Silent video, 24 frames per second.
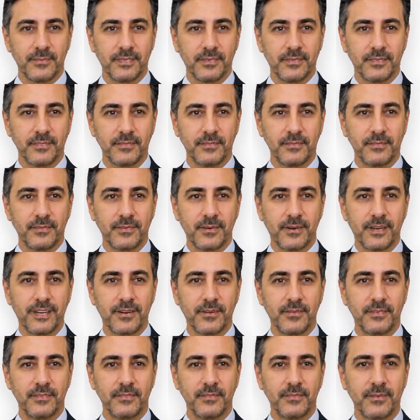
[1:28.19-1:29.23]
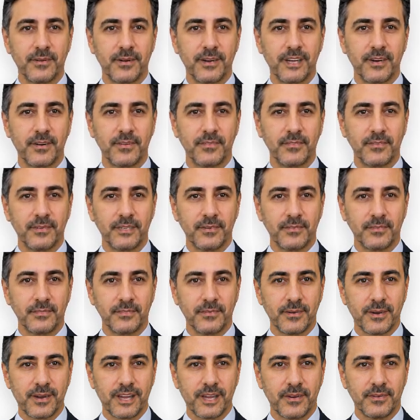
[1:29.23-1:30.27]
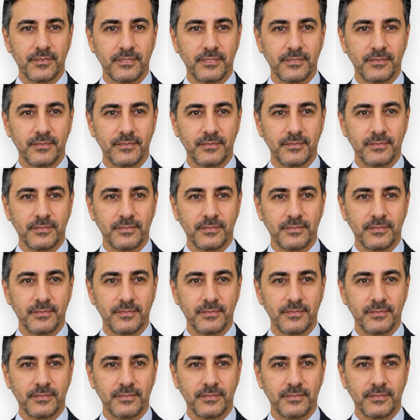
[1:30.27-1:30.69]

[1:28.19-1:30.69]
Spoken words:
that matches the visit you're doing. That's it.